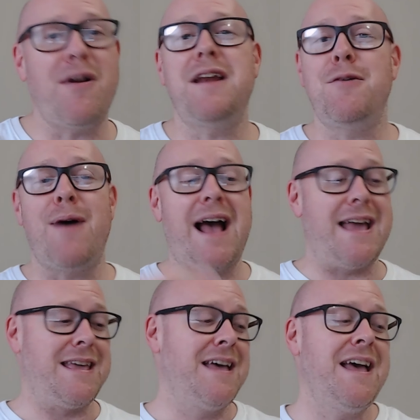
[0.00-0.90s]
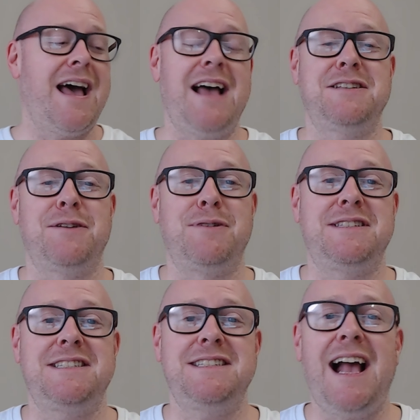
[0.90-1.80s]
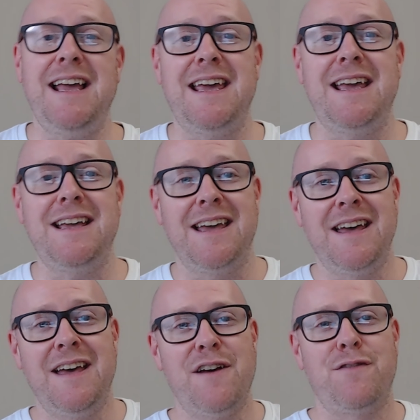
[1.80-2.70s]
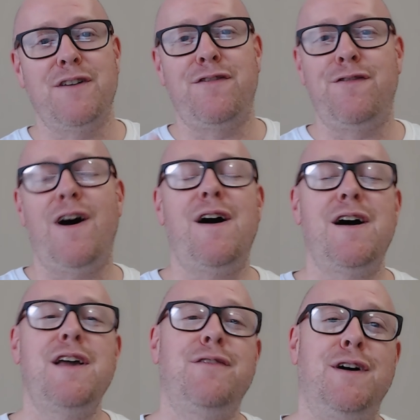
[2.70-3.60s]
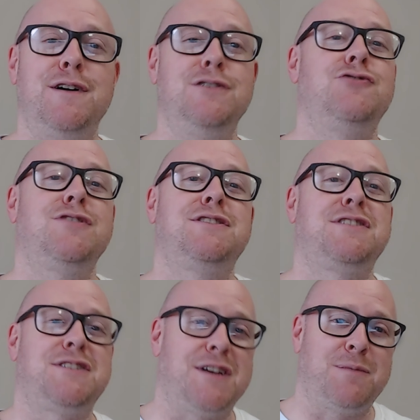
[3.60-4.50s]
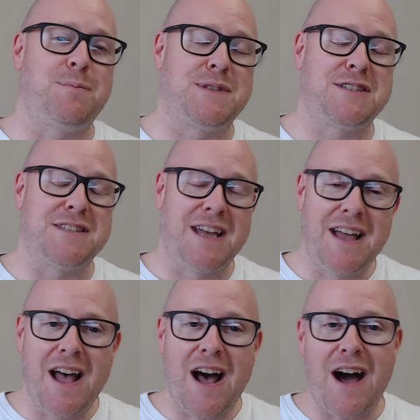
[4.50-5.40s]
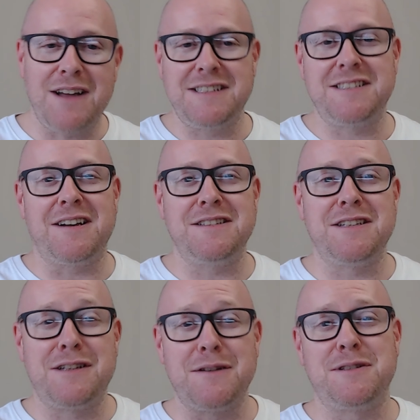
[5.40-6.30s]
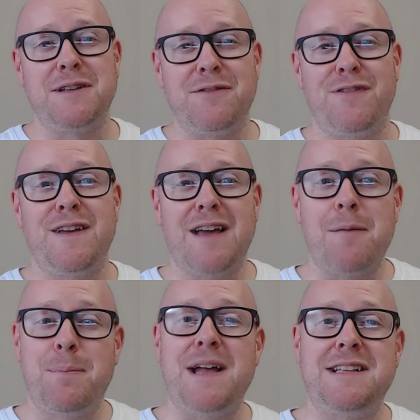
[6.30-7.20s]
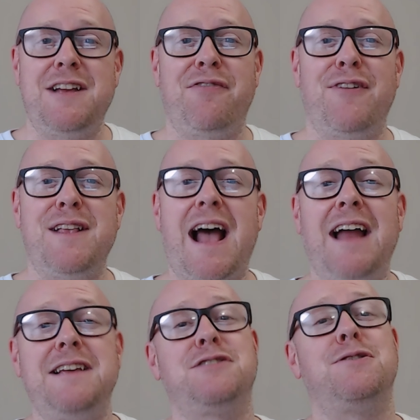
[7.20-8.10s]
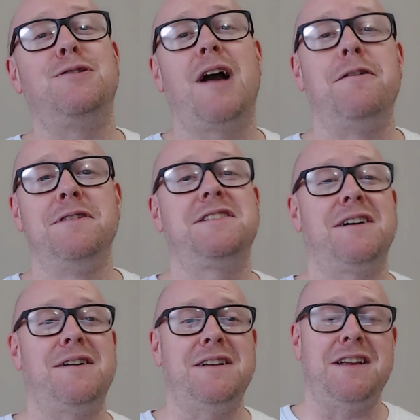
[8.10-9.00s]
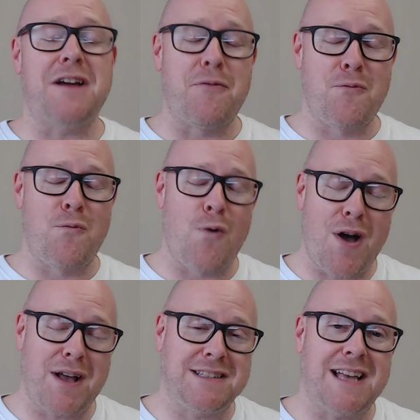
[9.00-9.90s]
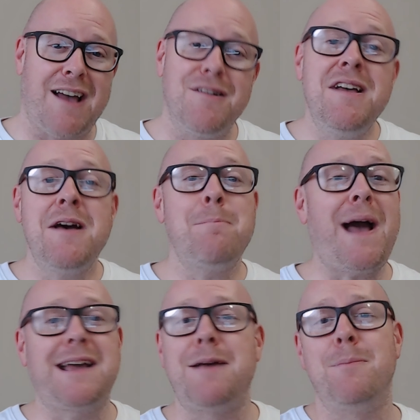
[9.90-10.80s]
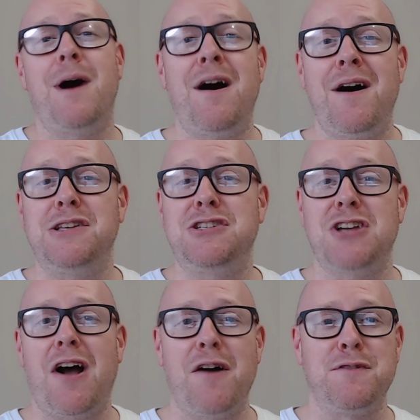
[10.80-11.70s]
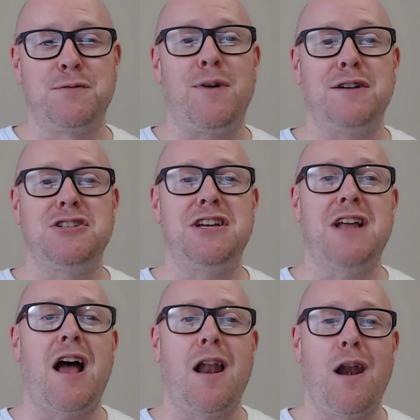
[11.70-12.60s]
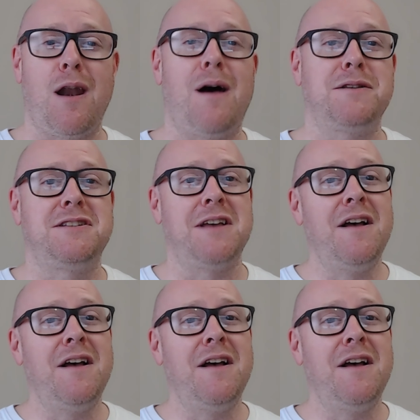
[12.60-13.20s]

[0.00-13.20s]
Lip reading: anyway, as I was saying, for 500 subs, I decided to do something a bit different, and it's all coincided and worked out. Back in March, I was watching a lot